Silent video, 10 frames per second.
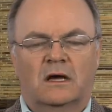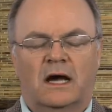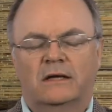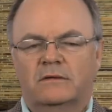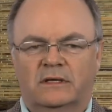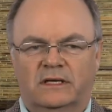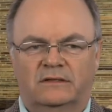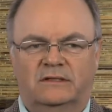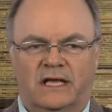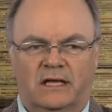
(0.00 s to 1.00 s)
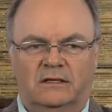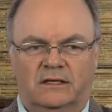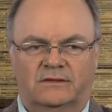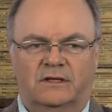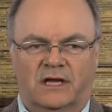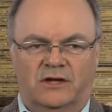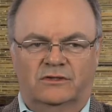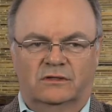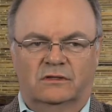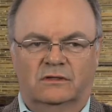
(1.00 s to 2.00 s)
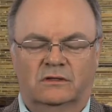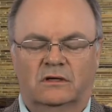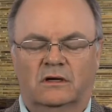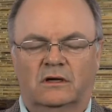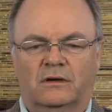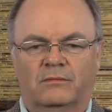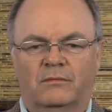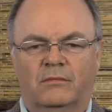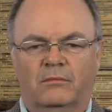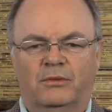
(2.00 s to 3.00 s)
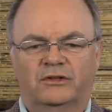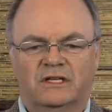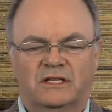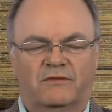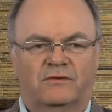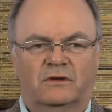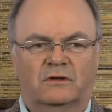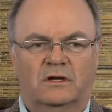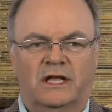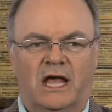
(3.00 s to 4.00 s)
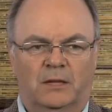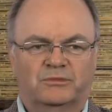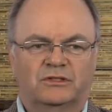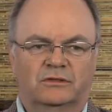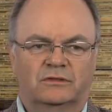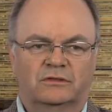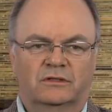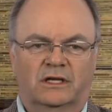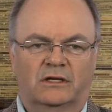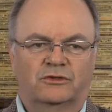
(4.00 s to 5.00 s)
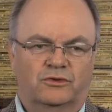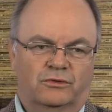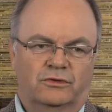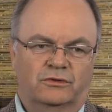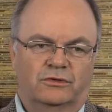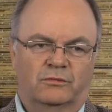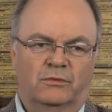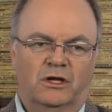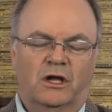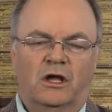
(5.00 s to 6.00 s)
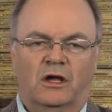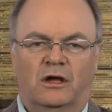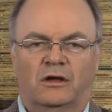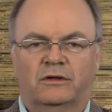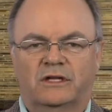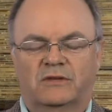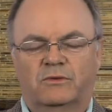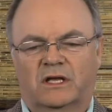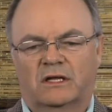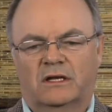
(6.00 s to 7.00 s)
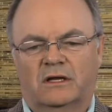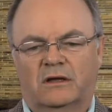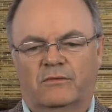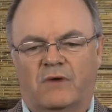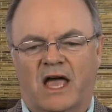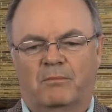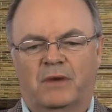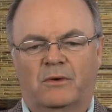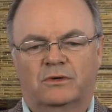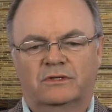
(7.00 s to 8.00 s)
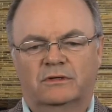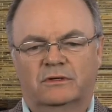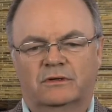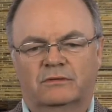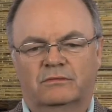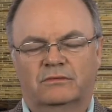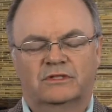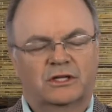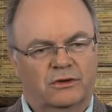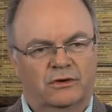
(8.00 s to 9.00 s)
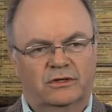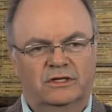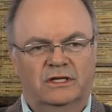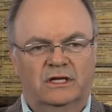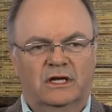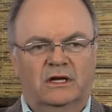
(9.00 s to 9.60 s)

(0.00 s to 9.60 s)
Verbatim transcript: I don't think it's the end destination, um, but it definitely helps us in the shorter term uh, that we can uh, wrap our uh, security